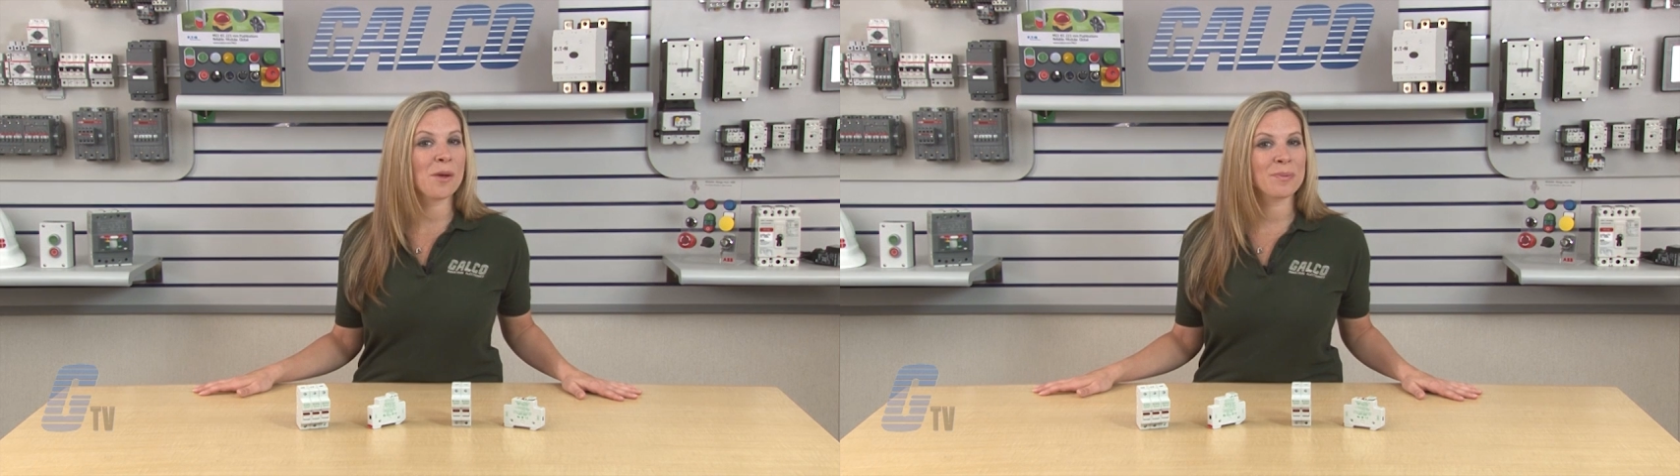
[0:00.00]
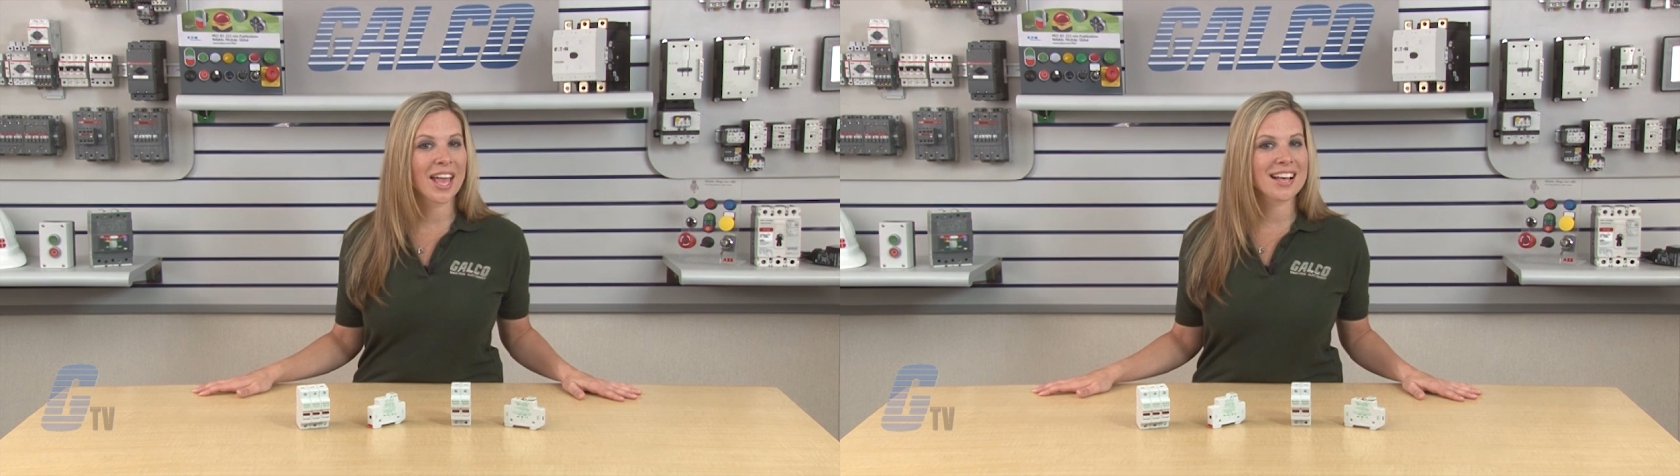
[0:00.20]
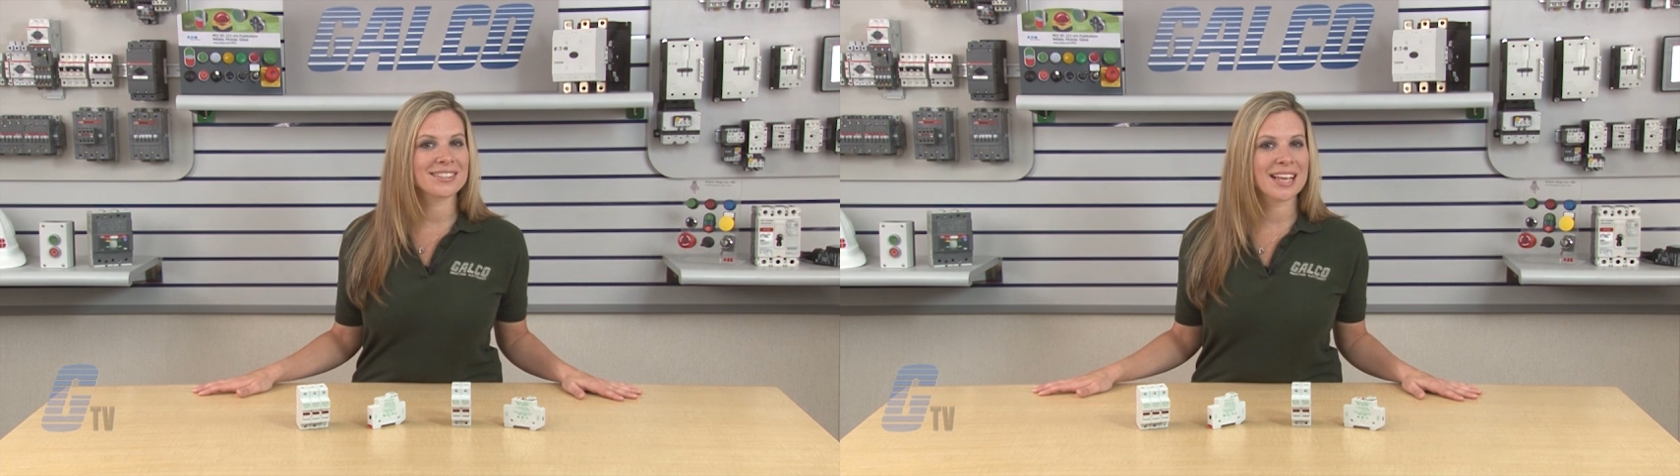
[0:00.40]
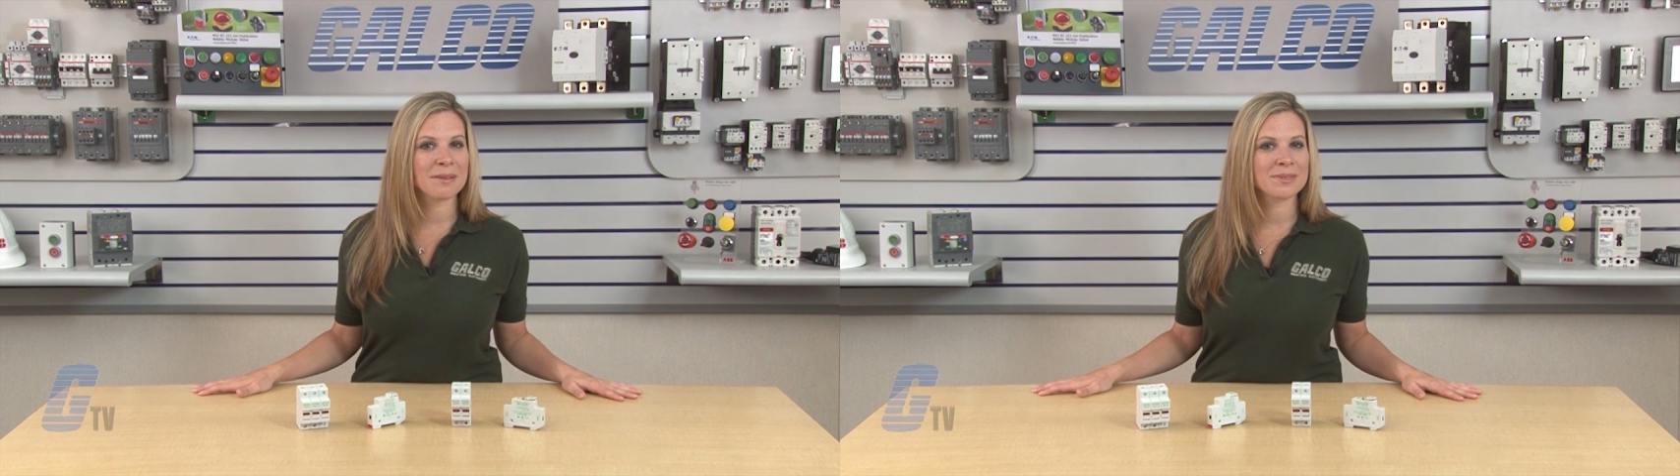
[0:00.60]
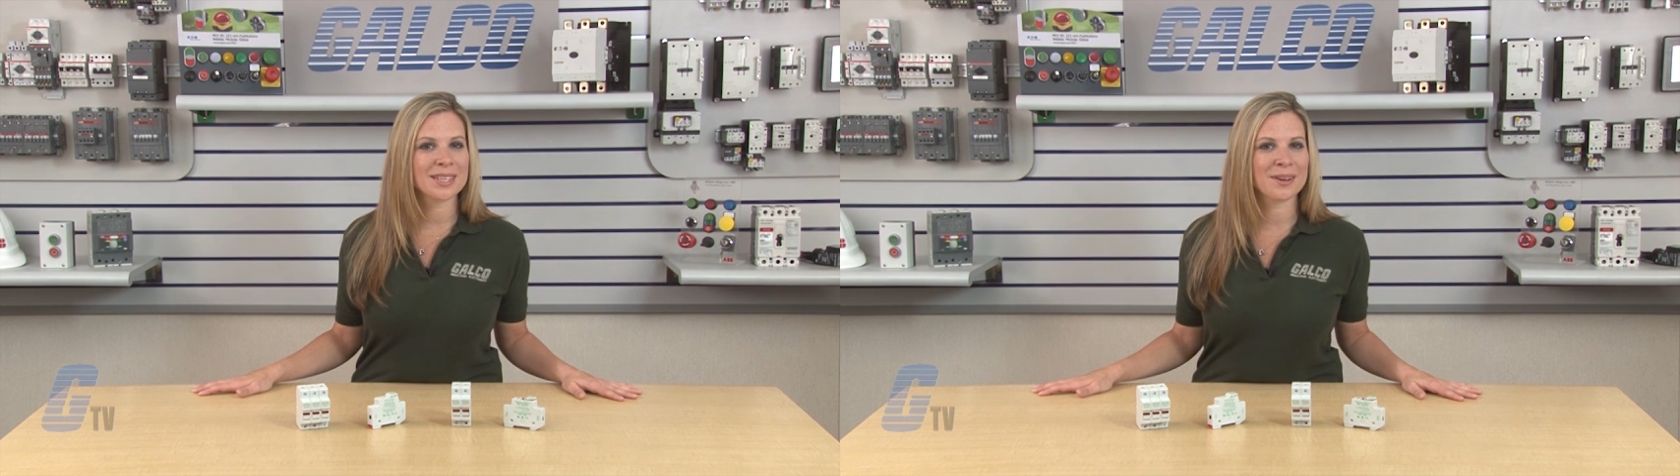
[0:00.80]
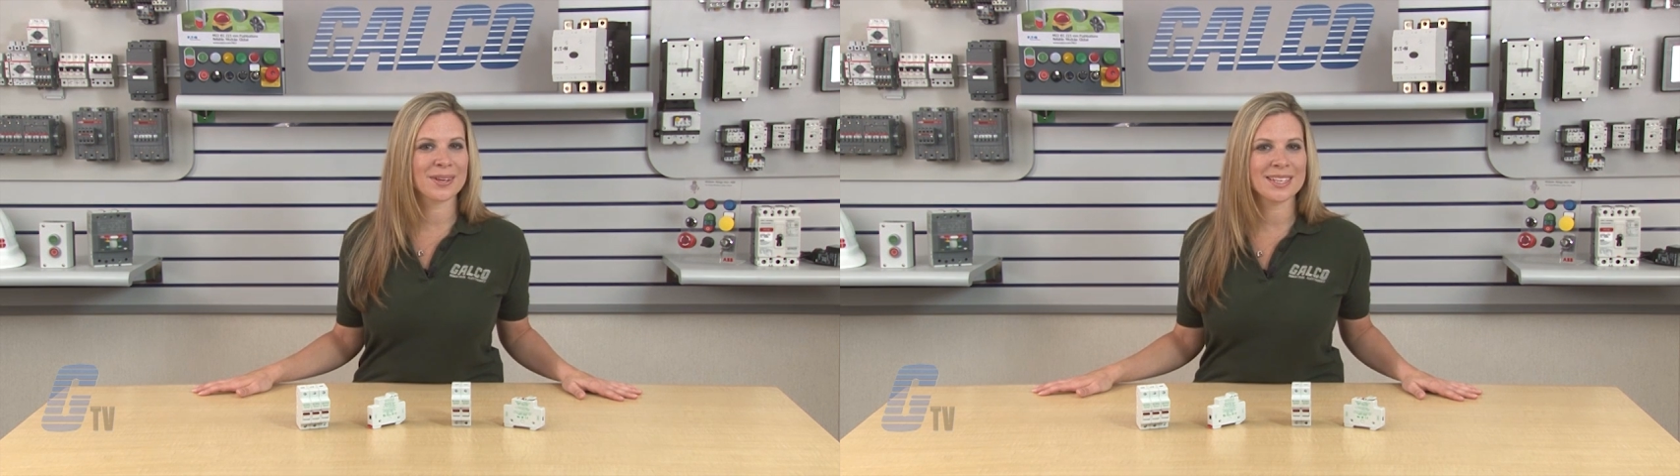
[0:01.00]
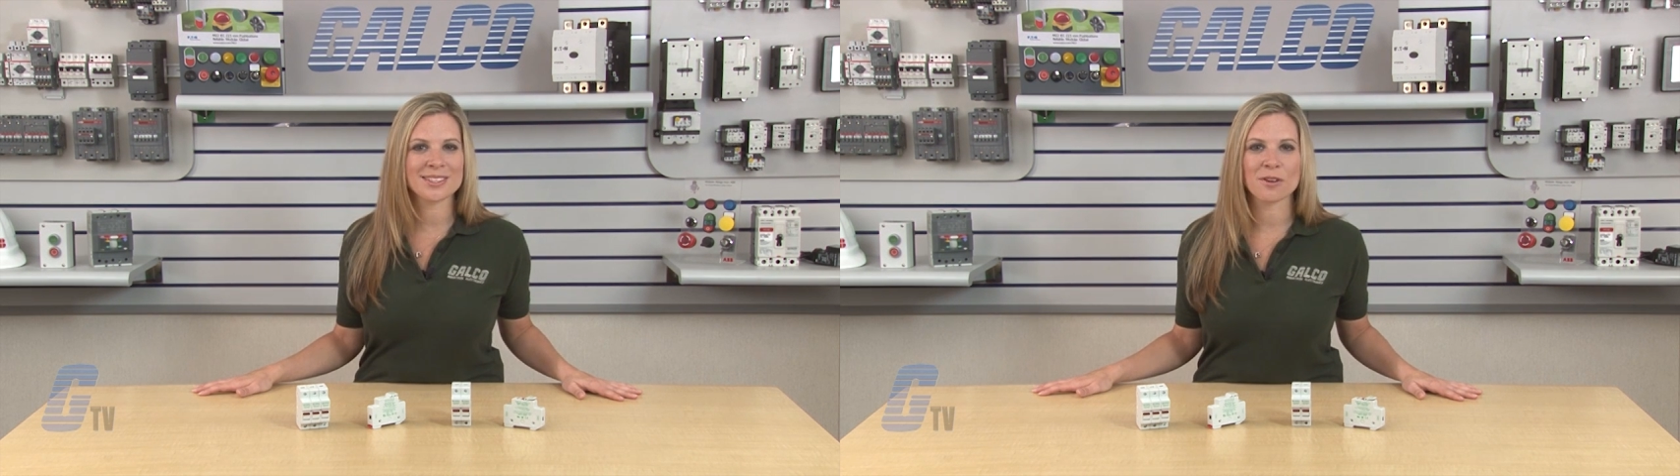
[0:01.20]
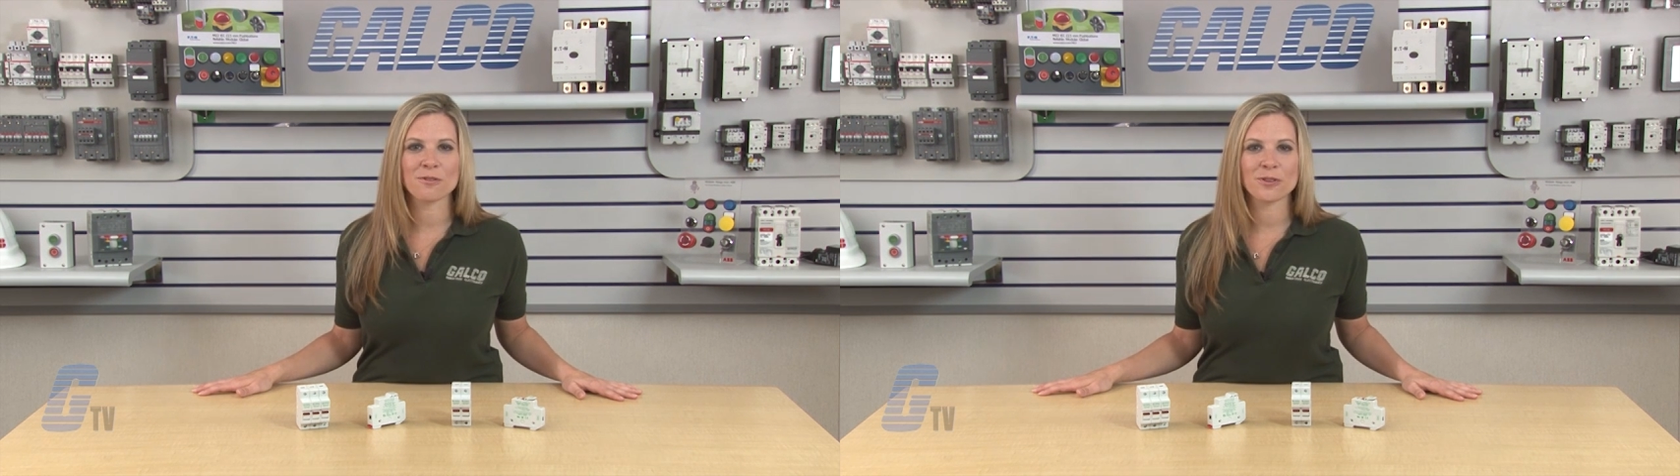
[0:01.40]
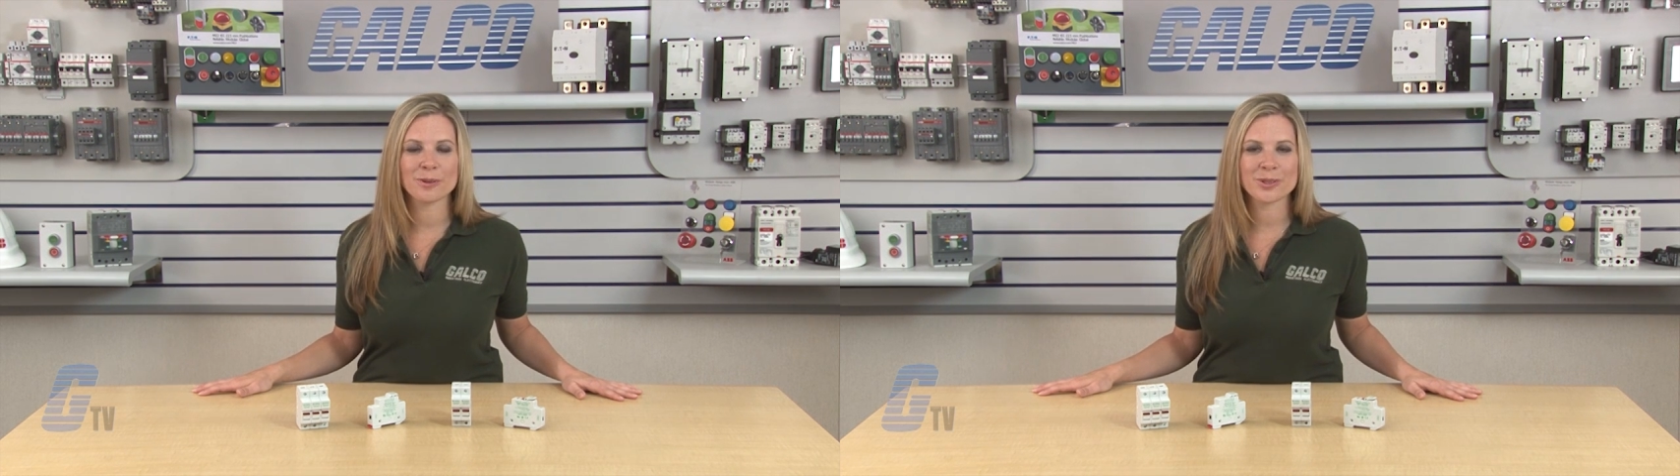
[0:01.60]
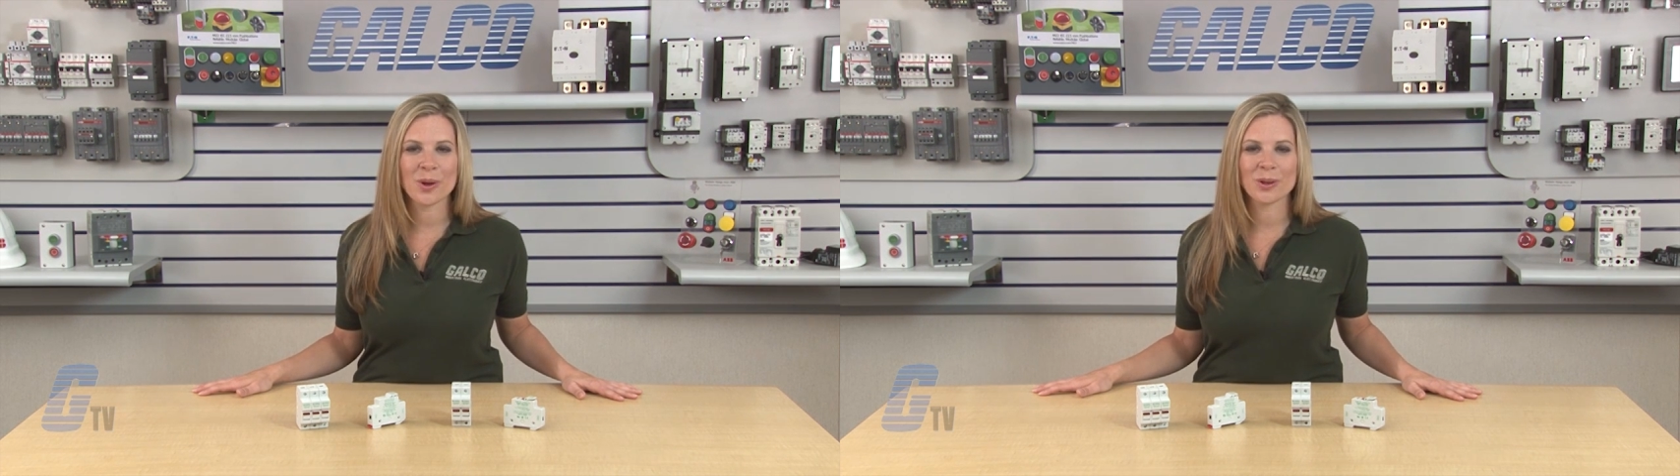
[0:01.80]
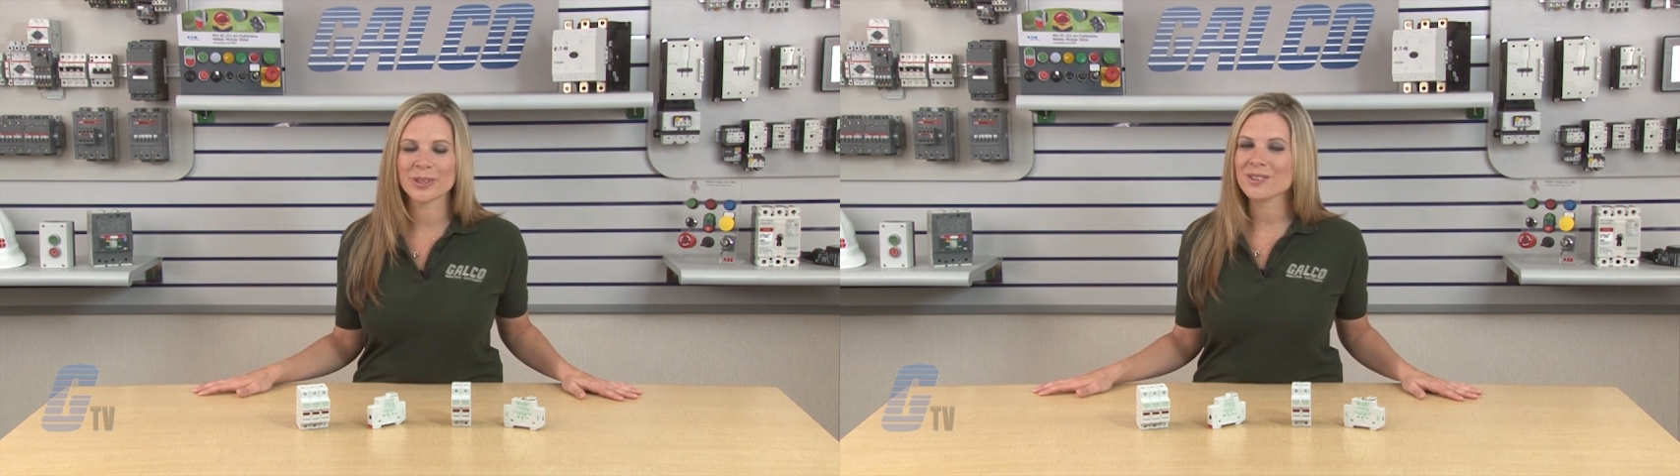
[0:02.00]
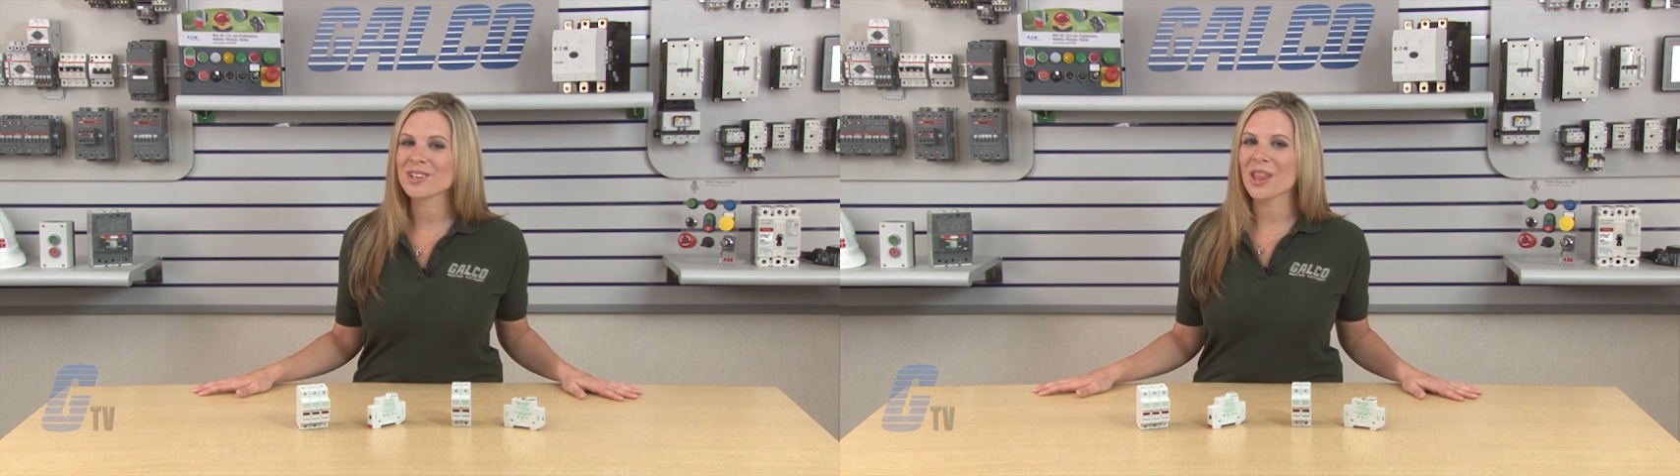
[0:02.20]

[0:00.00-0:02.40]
LPSM series of fuse holders,